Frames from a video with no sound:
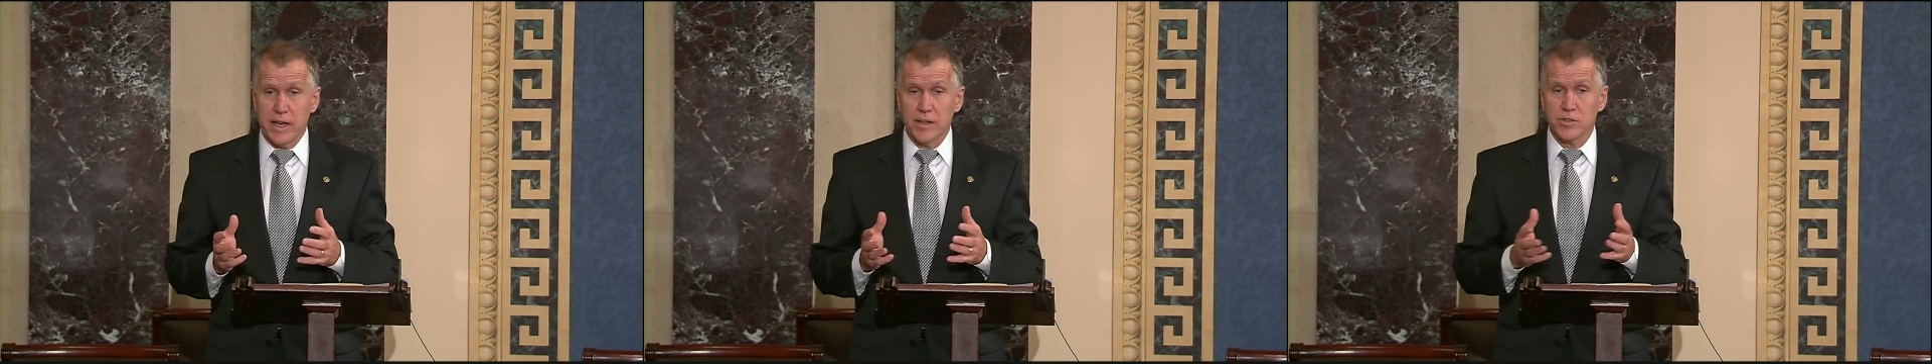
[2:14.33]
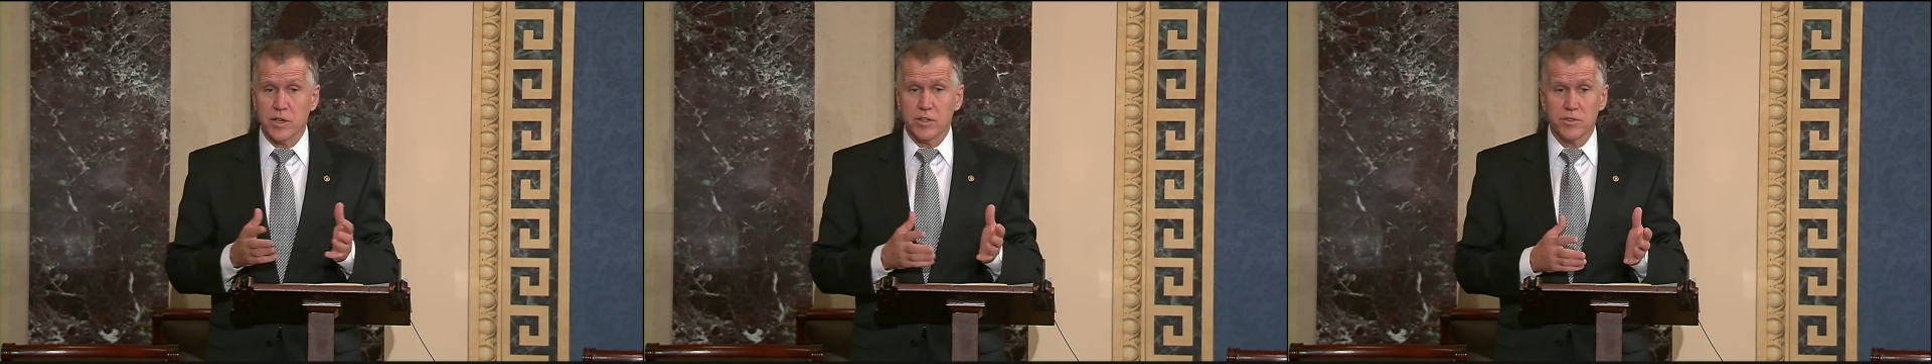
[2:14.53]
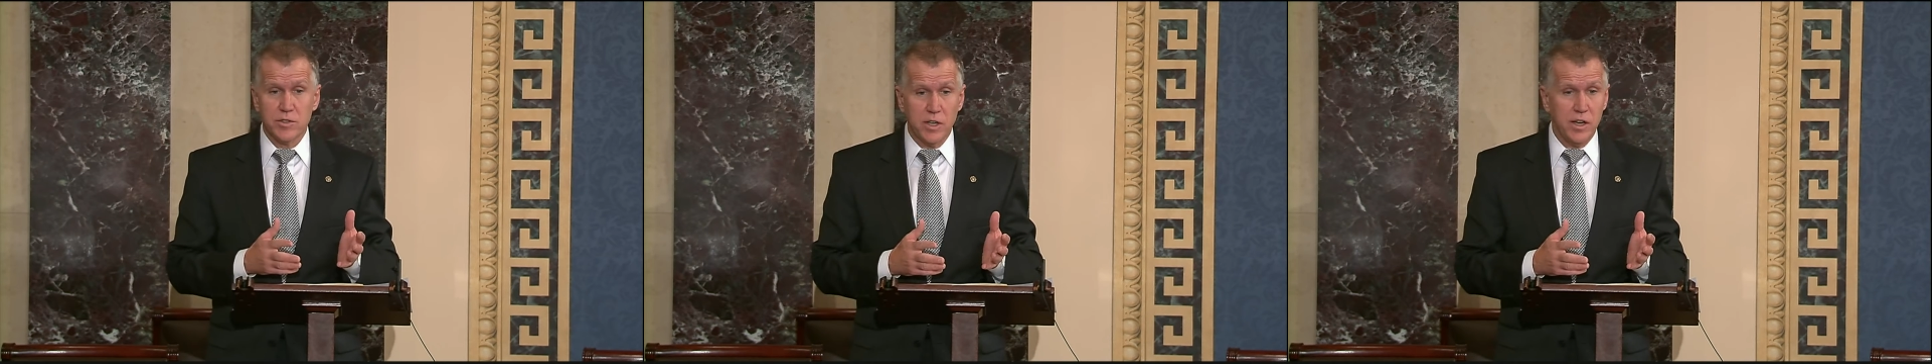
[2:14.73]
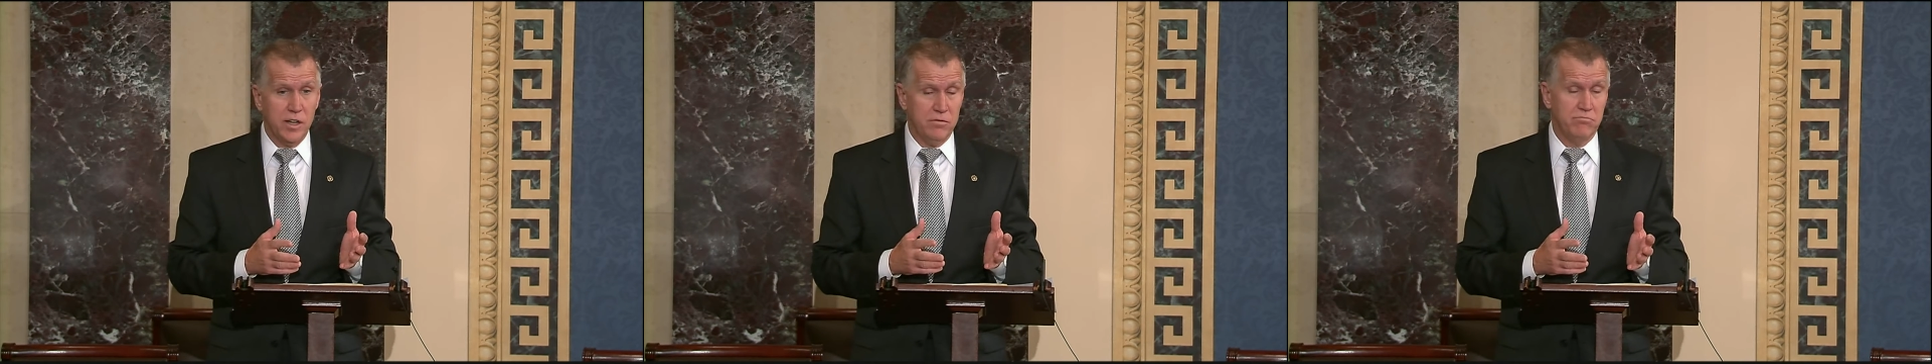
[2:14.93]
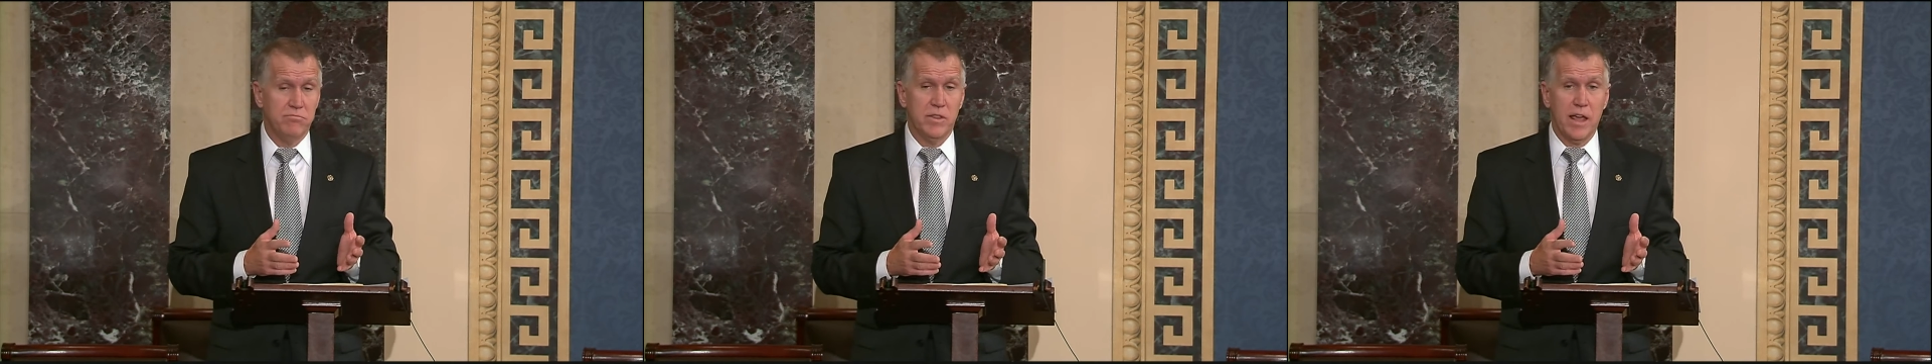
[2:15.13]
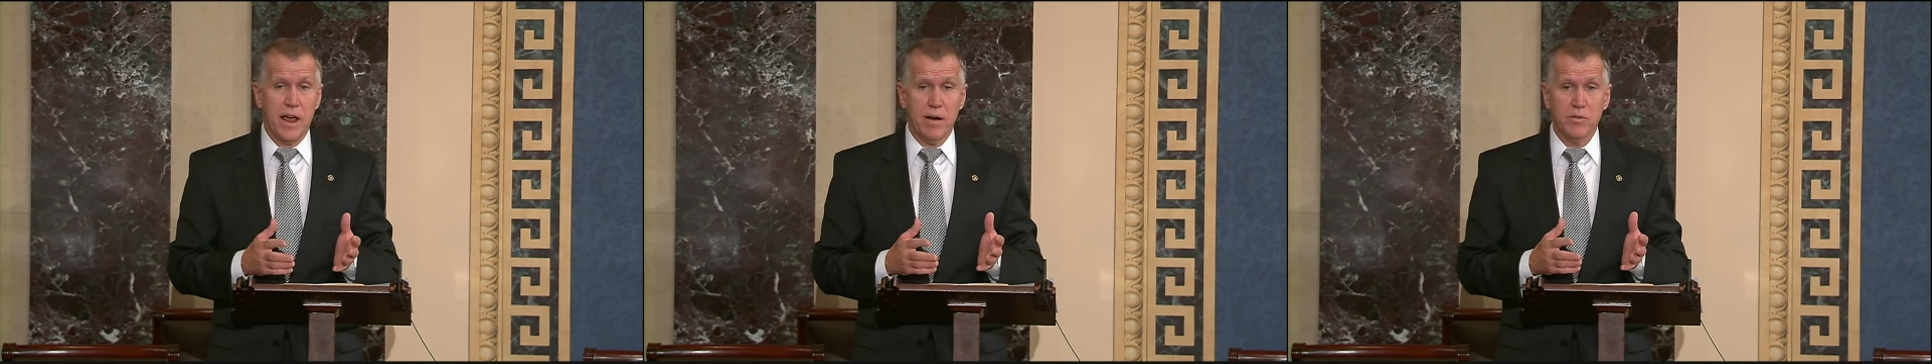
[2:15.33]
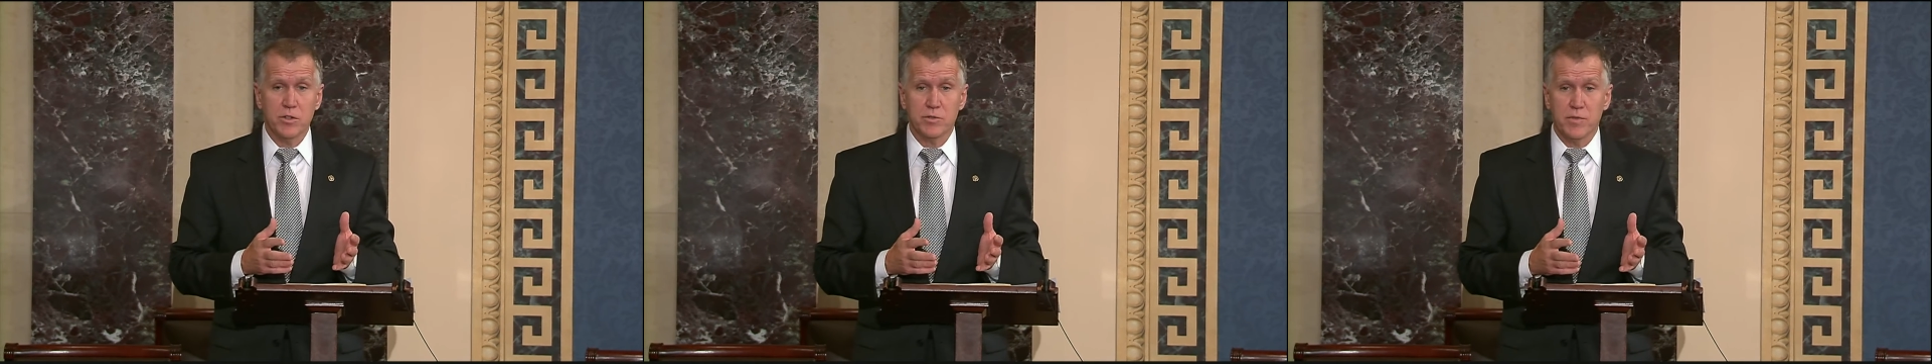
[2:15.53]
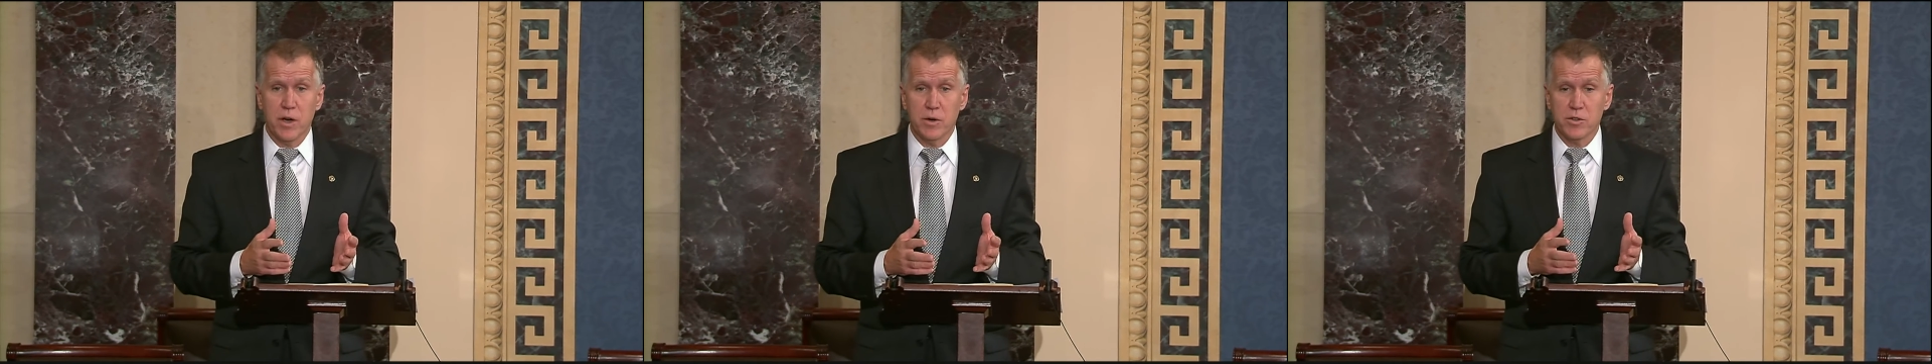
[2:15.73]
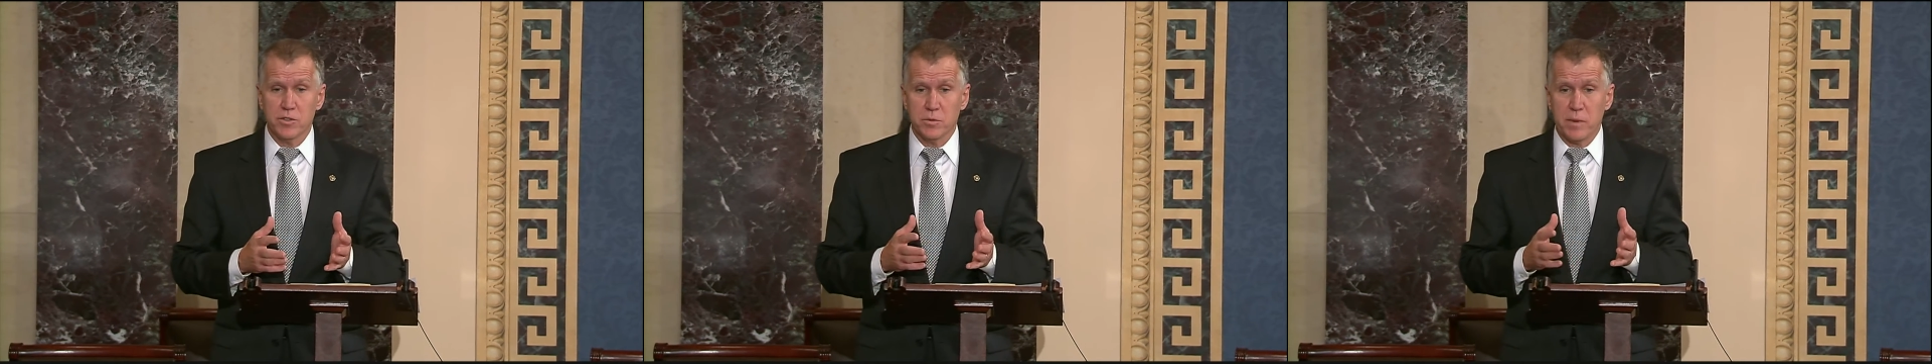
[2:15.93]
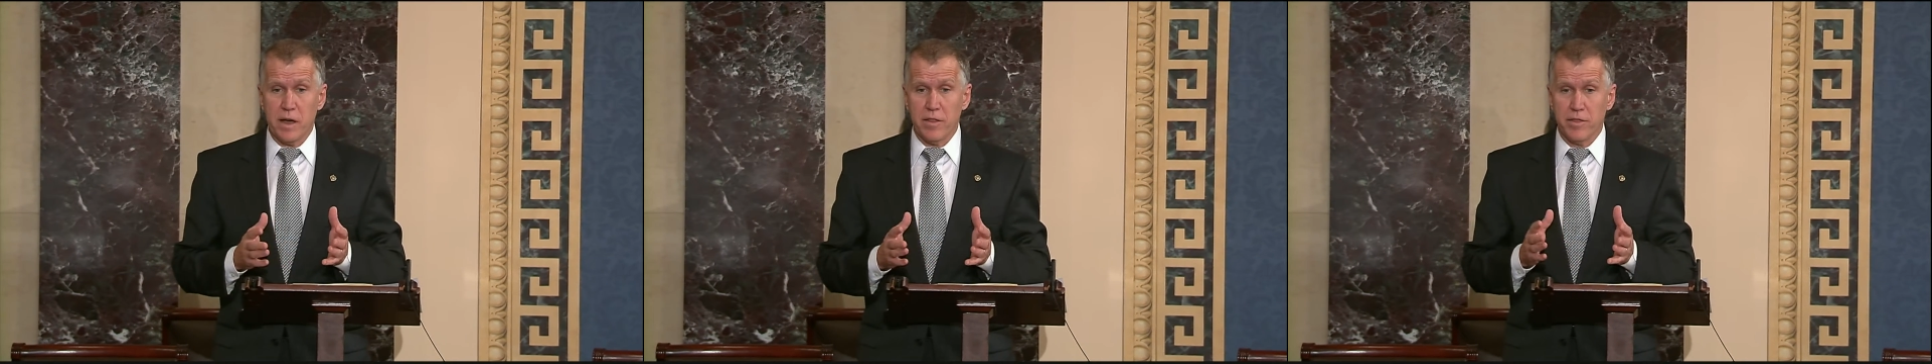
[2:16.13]
As I said, the average vote
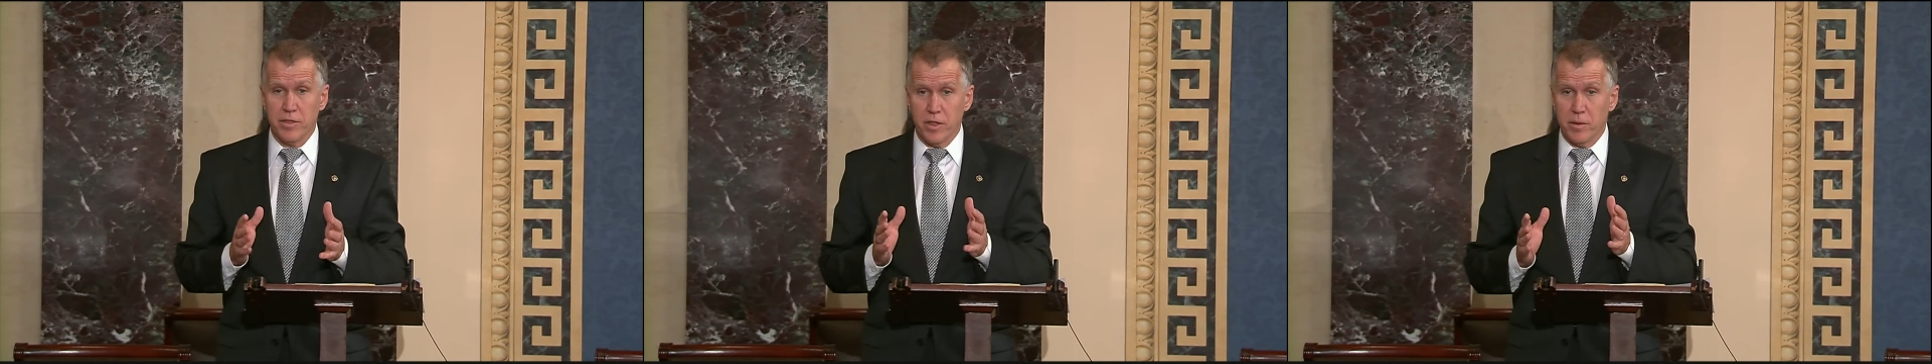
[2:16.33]
is about,